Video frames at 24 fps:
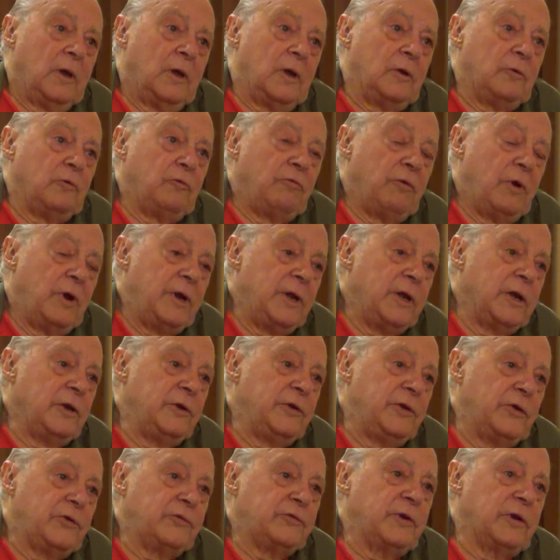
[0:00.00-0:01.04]
And running a
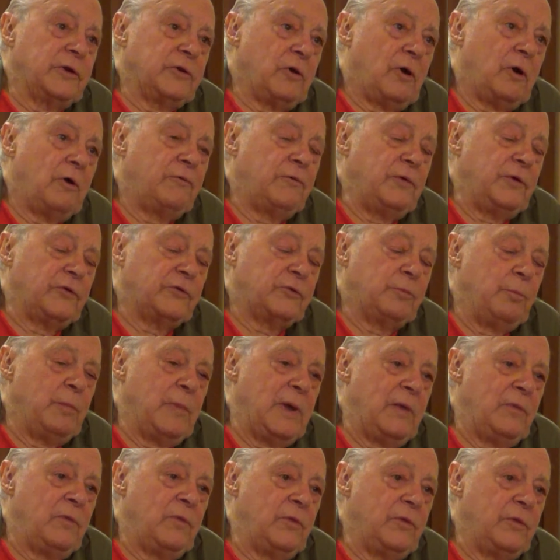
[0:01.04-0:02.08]
district office
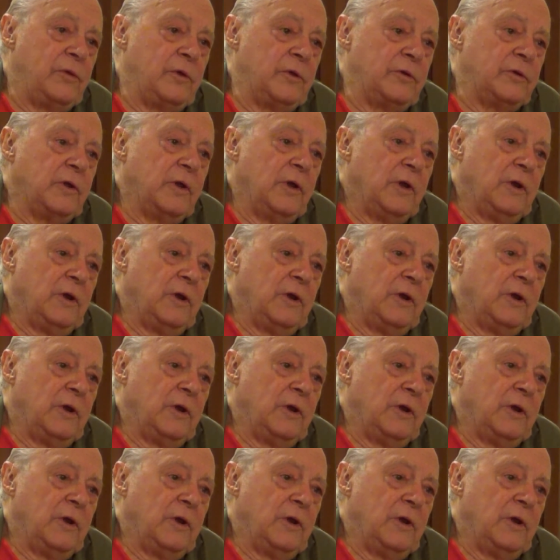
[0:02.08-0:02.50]
meant that